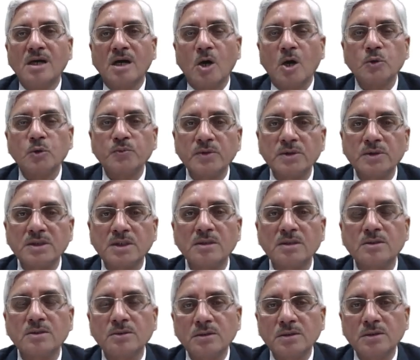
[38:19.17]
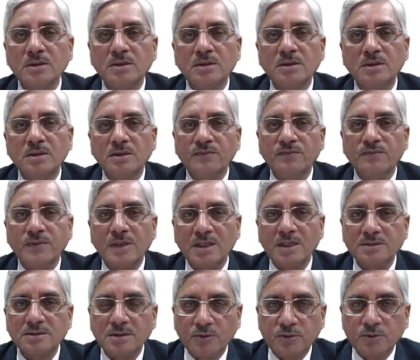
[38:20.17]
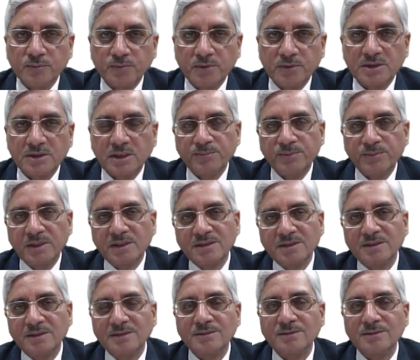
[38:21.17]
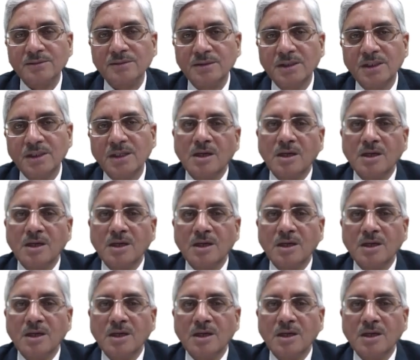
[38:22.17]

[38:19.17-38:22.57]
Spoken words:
output control, fast output sampling control,